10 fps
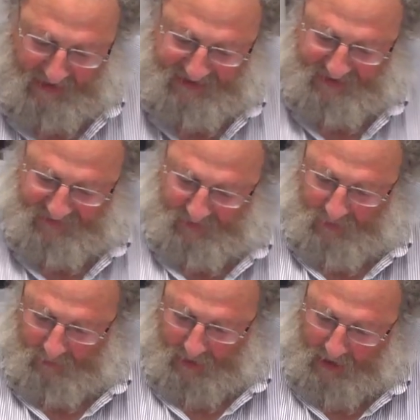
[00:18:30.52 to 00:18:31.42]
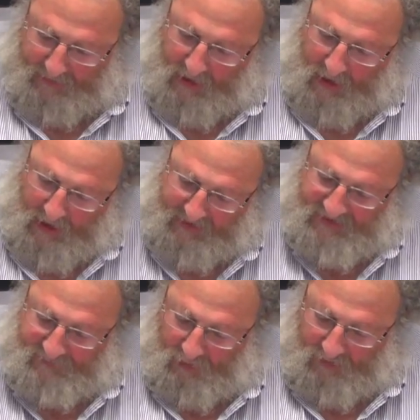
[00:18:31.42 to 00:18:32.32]
Message of the Quran, and
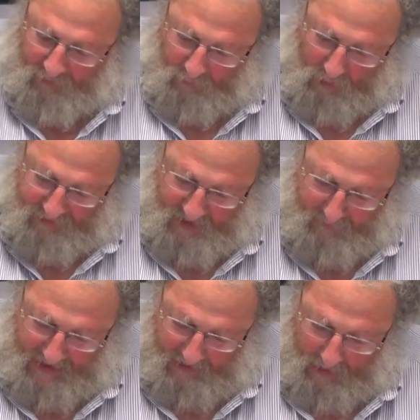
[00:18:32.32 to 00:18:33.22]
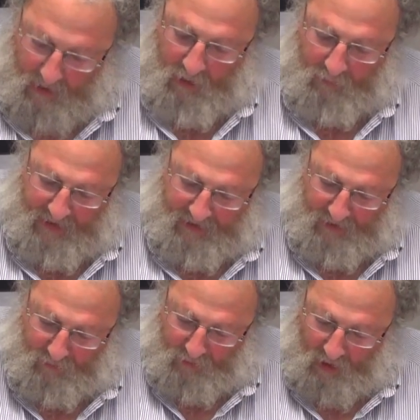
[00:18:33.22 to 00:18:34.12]
his book The Road to Mecca, written
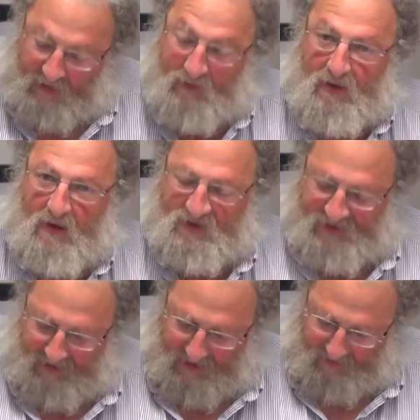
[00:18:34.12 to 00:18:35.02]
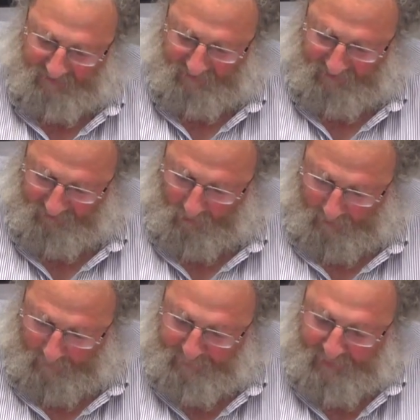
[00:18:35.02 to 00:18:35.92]
in New York and published in
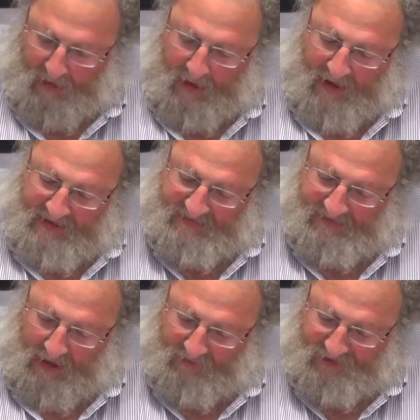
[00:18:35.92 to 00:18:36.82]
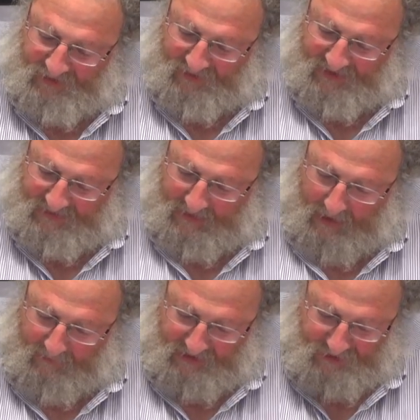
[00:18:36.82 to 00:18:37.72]
1954. His encounters with
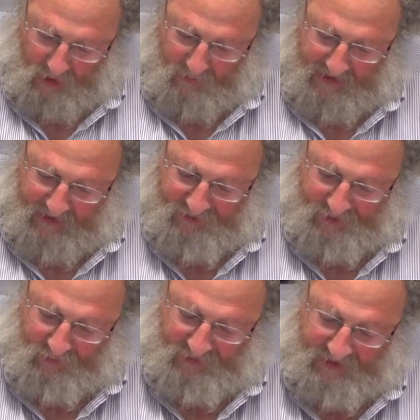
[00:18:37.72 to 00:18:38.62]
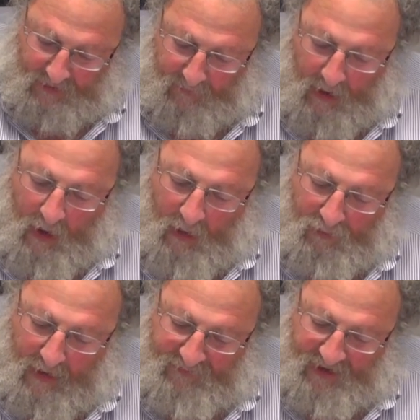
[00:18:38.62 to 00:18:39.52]
Islam in Germany and Jerusalem
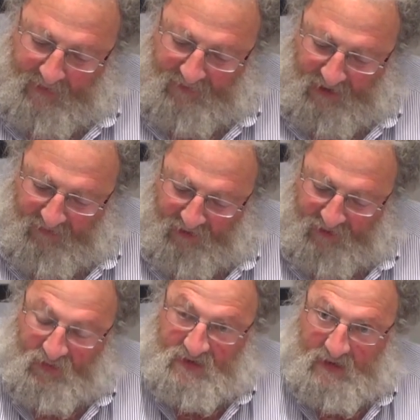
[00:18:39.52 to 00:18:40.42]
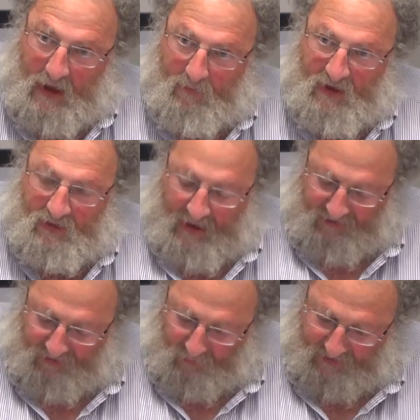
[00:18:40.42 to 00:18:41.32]
prompted him to convert to Islam in
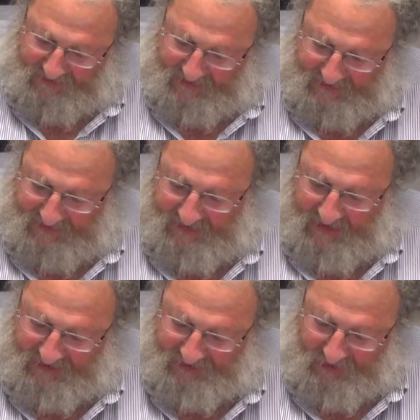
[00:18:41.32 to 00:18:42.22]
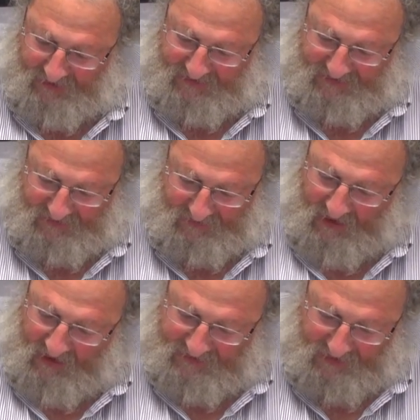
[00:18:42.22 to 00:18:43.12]
1926, and his journeys to
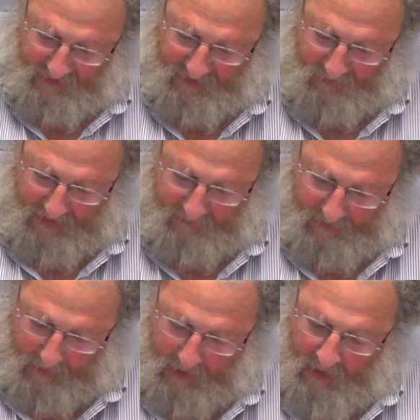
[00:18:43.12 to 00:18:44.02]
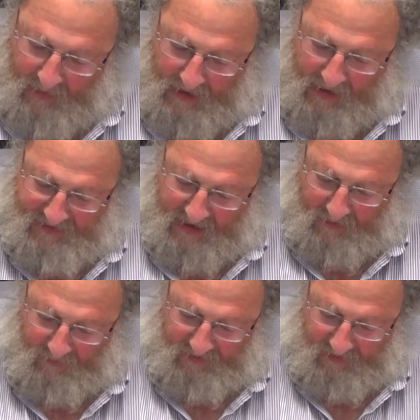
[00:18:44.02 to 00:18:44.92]
Saudi Arabia,
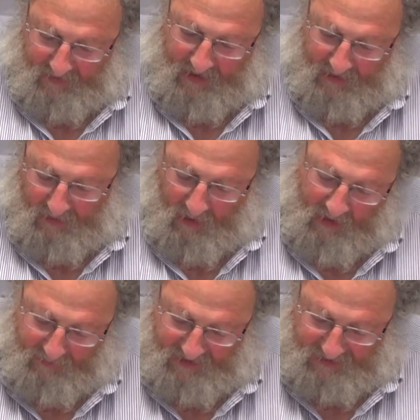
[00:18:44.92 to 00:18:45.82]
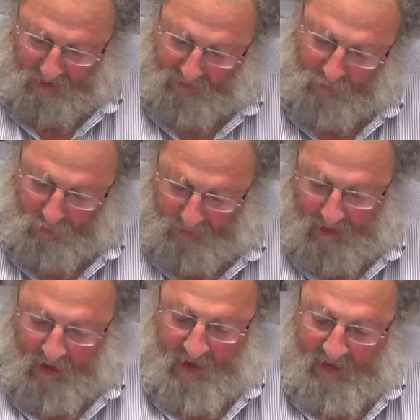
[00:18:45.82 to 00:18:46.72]
contact with King Ibn Saud,
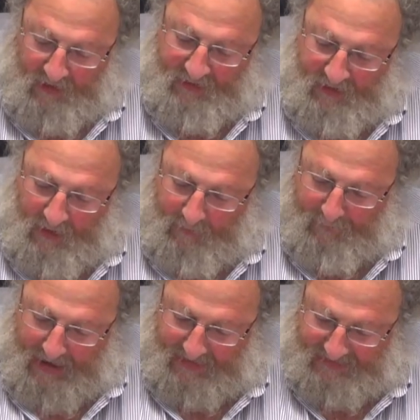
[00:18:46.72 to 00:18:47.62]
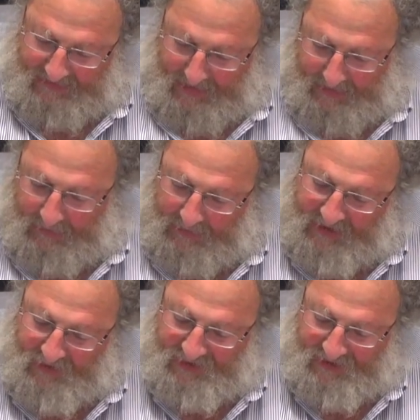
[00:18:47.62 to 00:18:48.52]
India, and Pakistan
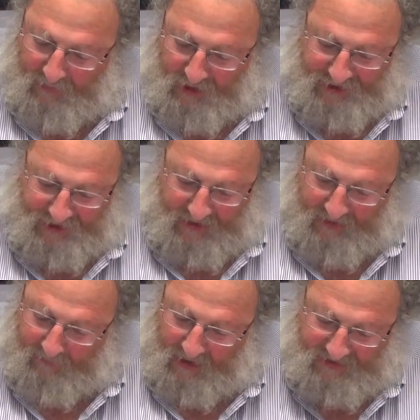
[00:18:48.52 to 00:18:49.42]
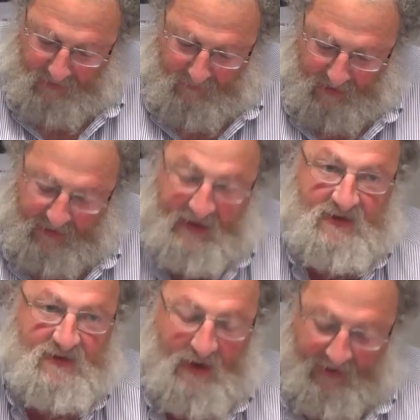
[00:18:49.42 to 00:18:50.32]
led to his immersion in the Muslim Middle
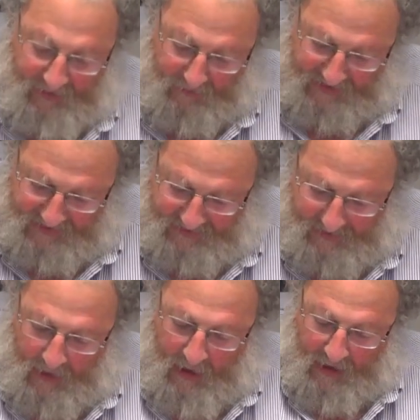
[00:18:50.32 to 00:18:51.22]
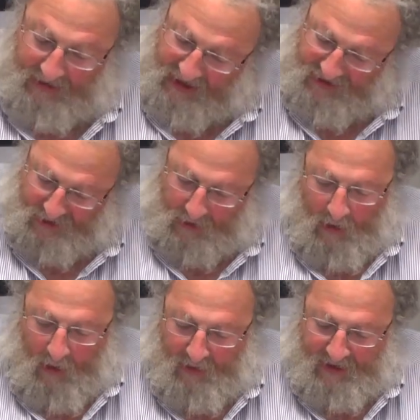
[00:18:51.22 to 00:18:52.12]
East and Near East and Asia,
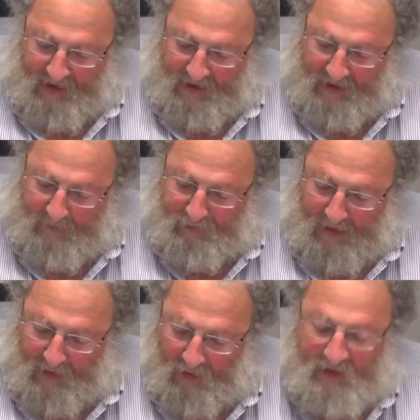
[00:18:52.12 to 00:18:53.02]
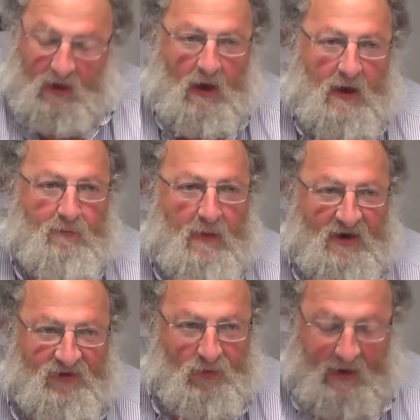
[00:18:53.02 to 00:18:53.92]
but he needed primarily a
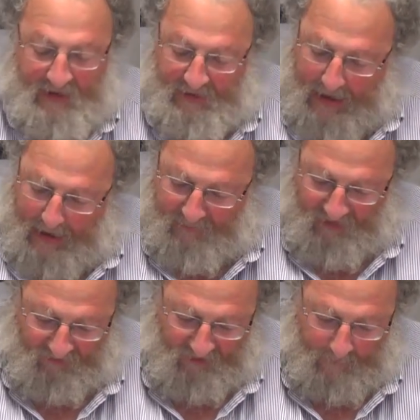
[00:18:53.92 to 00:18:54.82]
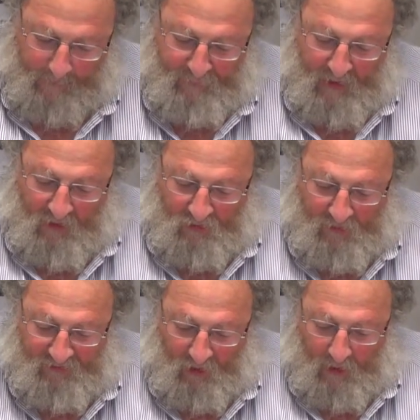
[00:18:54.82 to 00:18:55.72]
Mediterranean atmosphere to
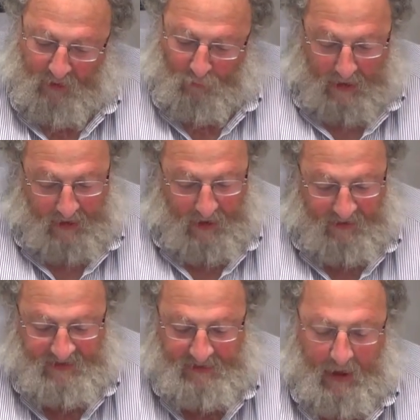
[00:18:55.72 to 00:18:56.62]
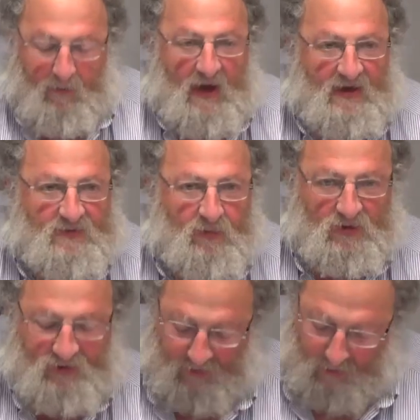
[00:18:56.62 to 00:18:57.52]
absorb and write about Islam and his
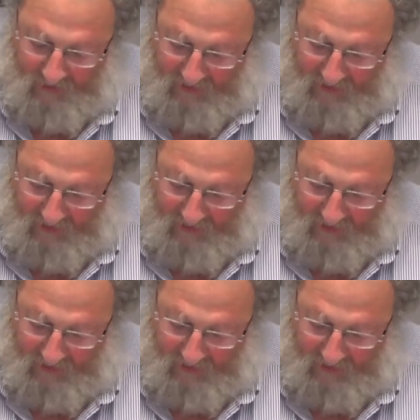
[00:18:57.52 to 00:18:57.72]
personal